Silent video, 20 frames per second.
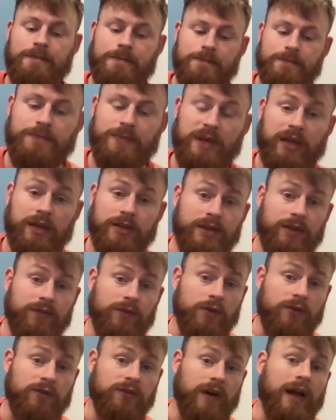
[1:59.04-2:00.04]
Because if
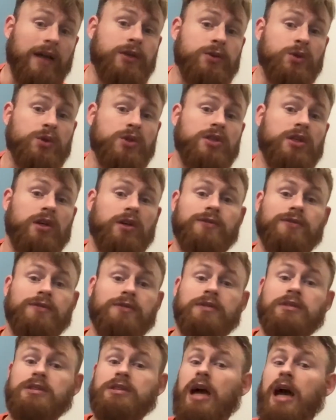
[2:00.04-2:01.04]
you find yourself
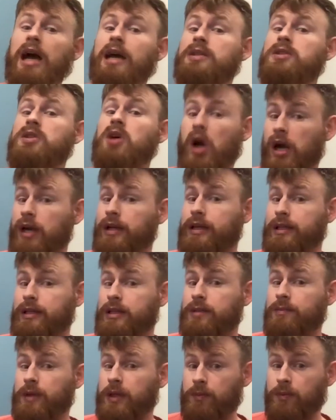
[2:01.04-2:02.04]
not talking to
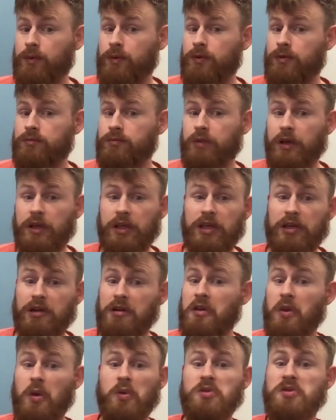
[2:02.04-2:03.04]
people, but you
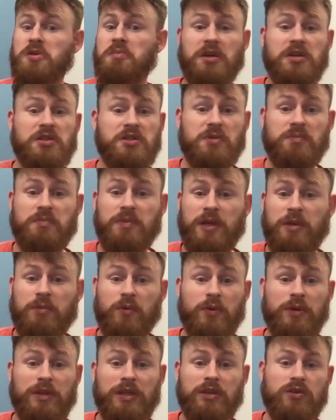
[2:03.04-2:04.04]
close a bunch of people
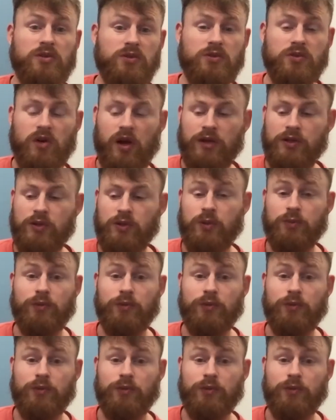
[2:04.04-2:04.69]
when you do talk to them,